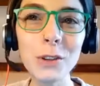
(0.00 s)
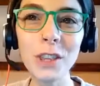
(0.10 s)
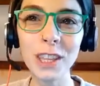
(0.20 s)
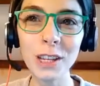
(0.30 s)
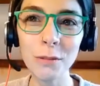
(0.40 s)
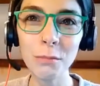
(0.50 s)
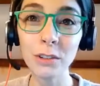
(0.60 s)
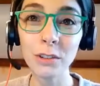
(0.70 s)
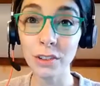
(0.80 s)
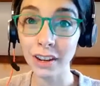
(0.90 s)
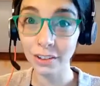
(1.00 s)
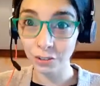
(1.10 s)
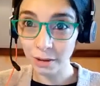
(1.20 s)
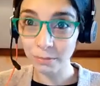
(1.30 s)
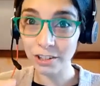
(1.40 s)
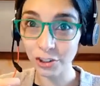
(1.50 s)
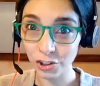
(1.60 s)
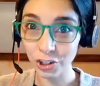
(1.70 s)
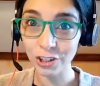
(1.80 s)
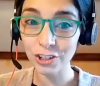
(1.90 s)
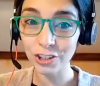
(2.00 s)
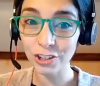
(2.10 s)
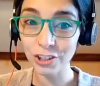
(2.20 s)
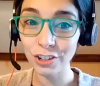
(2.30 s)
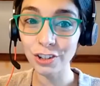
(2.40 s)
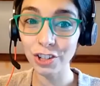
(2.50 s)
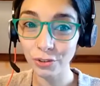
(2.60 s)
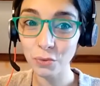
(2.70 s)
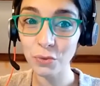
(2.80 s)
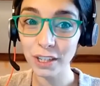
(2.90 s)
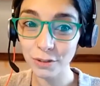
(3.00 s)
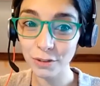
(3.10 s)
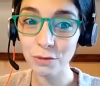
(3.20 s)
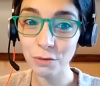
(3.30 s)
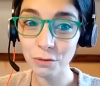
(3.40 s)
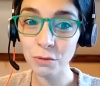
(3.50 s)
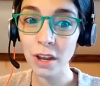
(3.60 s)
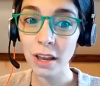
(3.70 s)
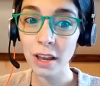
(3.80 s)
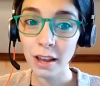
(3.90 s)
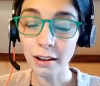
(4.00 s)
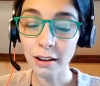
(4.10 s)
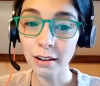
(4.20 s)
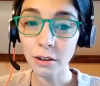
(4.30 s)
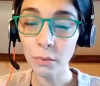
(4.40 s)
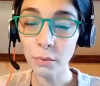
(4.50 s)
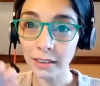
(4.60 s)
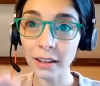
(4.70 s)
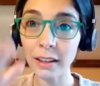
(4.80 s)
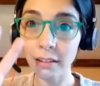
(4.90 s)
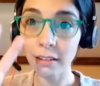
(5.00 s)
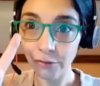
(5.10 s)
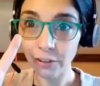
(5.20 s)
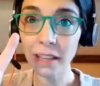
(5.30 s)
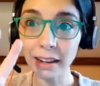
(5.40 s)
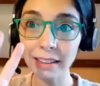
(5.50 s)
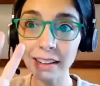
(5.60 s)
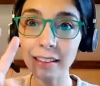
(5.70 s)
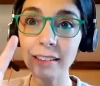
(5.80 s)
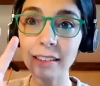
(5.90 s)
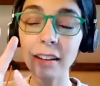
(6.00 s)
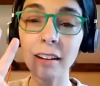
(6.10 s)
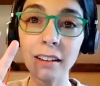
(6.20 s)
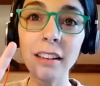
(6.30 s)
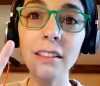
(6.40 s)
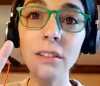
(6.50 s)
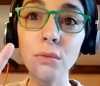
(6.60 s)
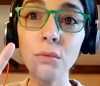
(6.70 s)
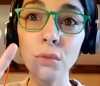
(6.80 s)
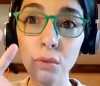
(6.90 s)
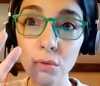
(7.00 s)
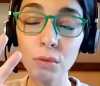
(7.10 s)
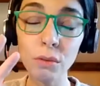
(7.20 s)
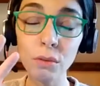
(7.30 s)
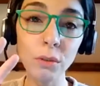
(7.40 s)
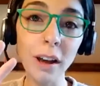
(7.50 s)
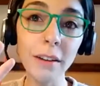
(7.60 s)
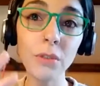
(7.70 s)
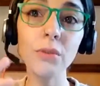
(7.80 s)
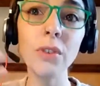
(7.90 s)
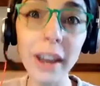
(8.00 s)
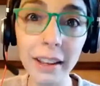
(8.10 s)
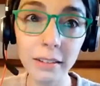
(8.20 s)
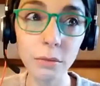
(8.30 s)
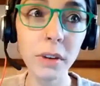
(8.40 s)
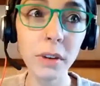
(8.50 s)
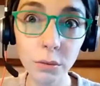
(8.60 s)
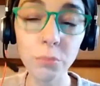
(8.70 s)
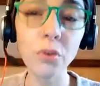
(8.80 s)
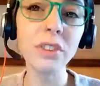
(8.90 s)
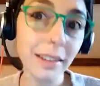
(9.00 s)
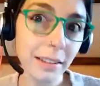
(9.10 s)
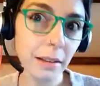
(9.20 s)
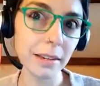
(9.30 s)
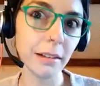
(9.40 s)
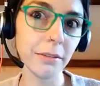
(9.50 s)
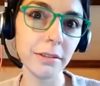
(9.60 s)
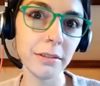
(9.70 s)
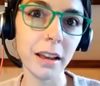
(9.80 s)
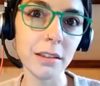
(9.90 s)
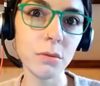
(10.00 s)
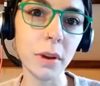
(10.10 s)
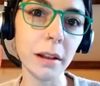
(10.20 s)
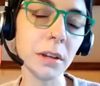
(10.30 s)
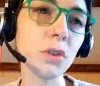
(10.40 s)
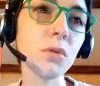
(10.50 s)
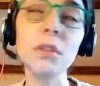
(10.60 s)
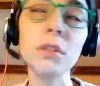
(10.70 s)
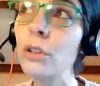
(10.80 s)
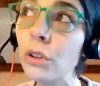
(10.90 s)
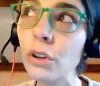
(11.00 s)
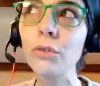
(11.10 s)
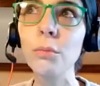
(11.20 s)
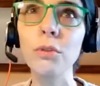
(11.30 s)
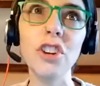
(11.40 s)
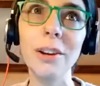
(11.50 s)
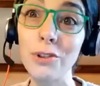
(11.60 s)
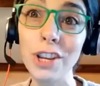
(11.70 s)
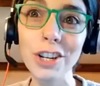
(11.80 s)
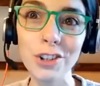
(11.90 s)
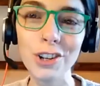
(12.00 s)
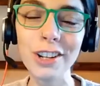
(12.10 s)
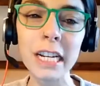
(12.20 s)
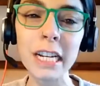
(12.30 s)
to think about, actually, I'm teaching children who need to, when they flip their lid, need to have the right way to protect themselves as well, because we talk a lot about child protection.